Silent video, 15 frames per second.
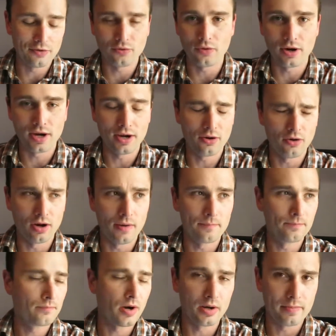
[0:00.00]
Croix, or
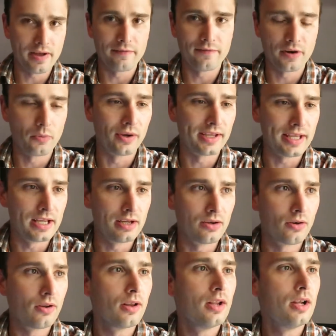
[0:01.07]
a Fenwick
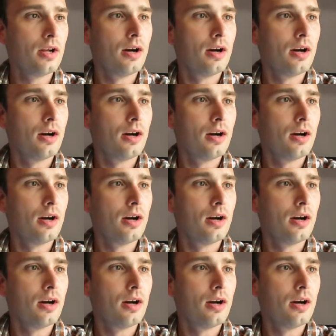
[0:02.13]
Eagle.